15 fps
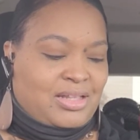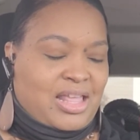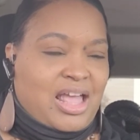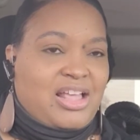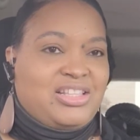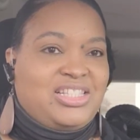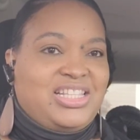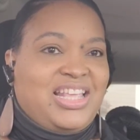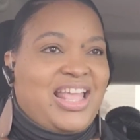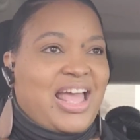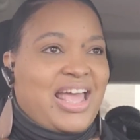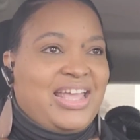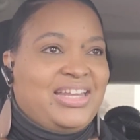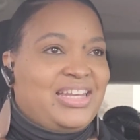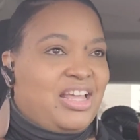Y'all see
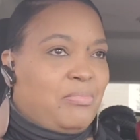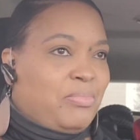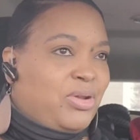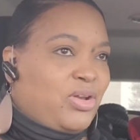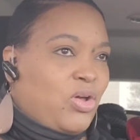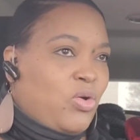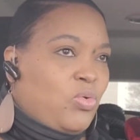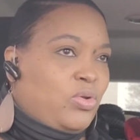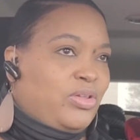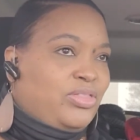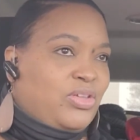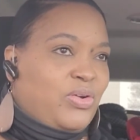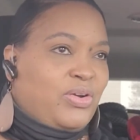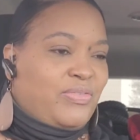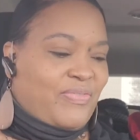I ain't nothing but the only
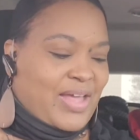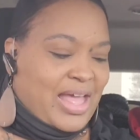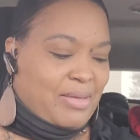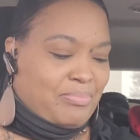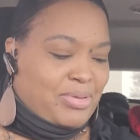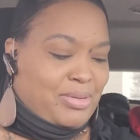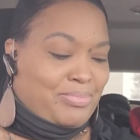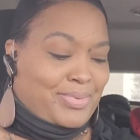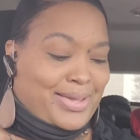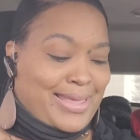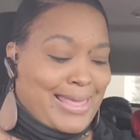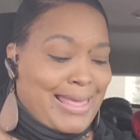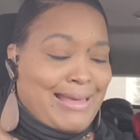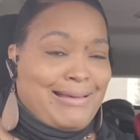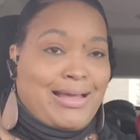35 people
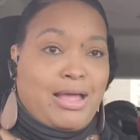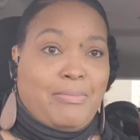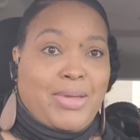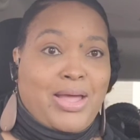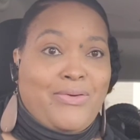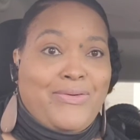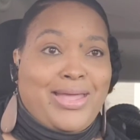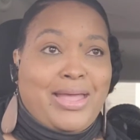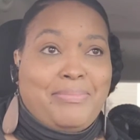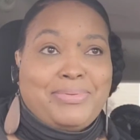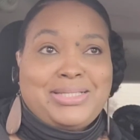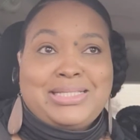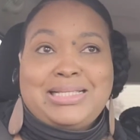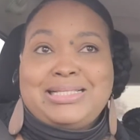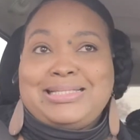here. Come on, help
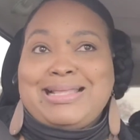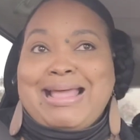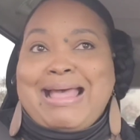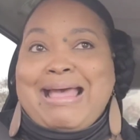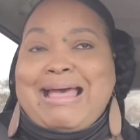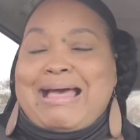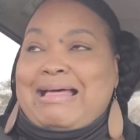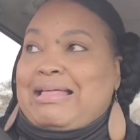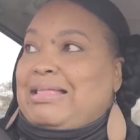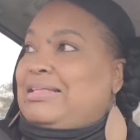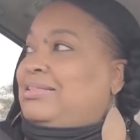a sister out.